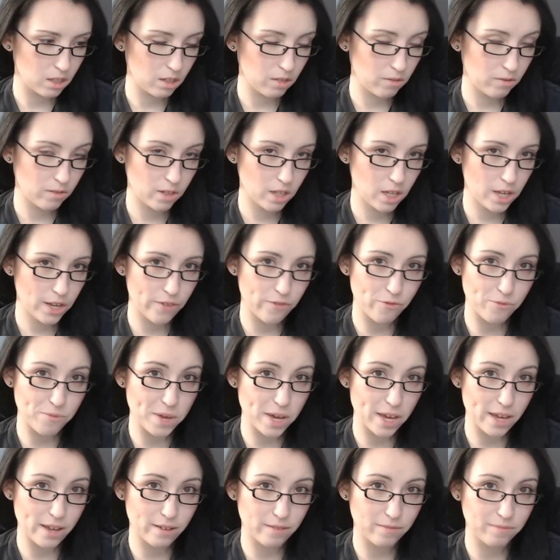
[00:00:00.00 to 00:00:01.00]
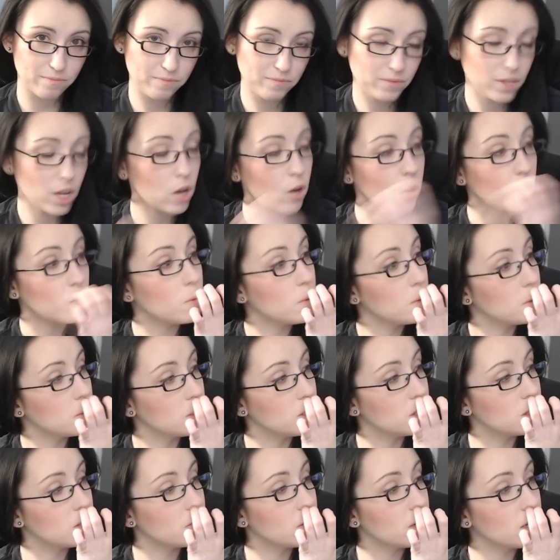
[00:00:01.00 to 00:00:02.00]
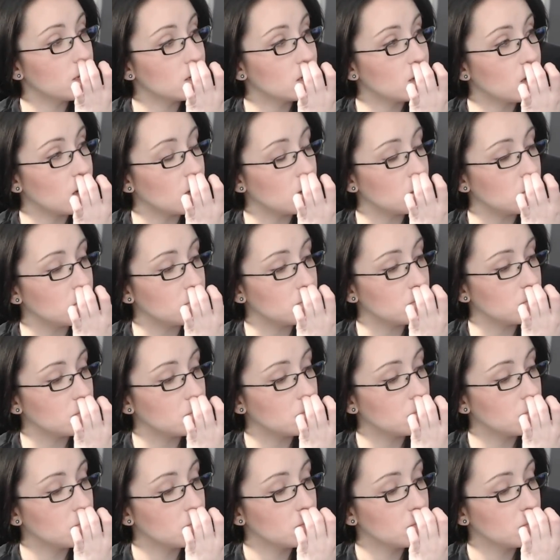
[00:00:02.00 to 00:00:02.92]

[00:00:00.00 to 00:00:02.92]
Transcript: living life, man. Oh, you know what? Um,